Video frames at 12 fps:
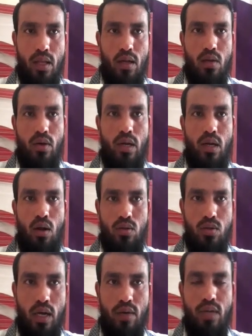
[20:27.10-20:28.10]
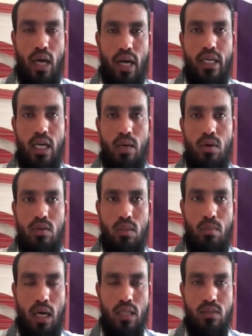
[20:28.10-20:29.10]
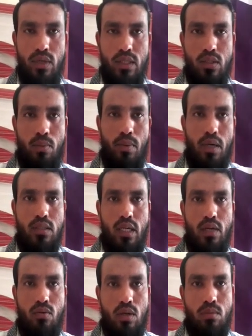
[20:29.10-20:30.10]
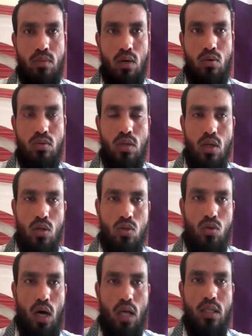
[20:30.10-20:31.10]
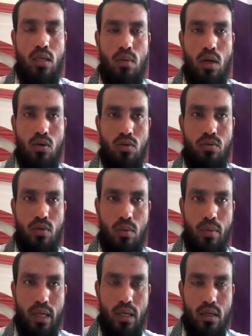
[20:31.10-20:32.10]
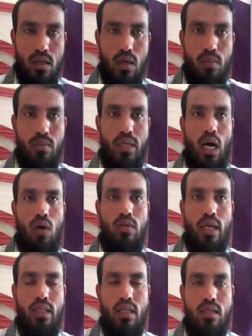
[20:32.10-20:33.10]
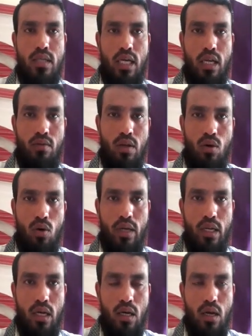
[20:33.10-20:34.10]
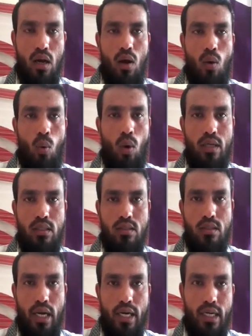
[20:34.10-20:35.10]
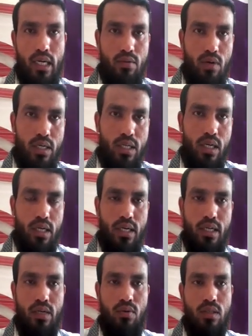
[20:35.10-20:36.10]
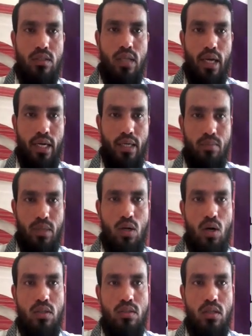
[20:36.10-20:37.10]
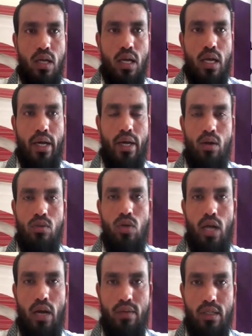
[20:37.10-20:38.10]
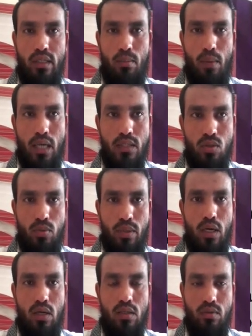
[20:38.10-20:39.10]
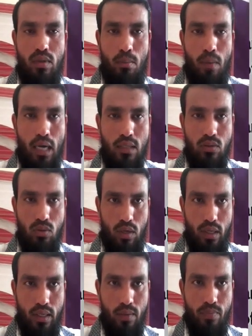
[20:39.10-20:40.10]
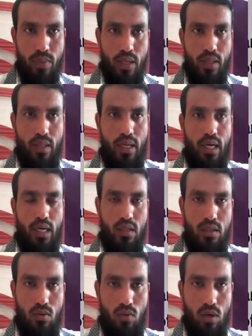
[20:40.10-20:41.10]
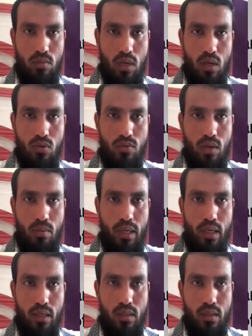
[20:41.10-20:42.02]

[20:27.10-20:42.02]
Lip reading: you can also have the idea about the mass. When you are puncturing one balloon, so other balloon will be come down and the scale will go in a one side, it will tilted in one side, because air also having the mass. So because of the mass only, there the one balloon will be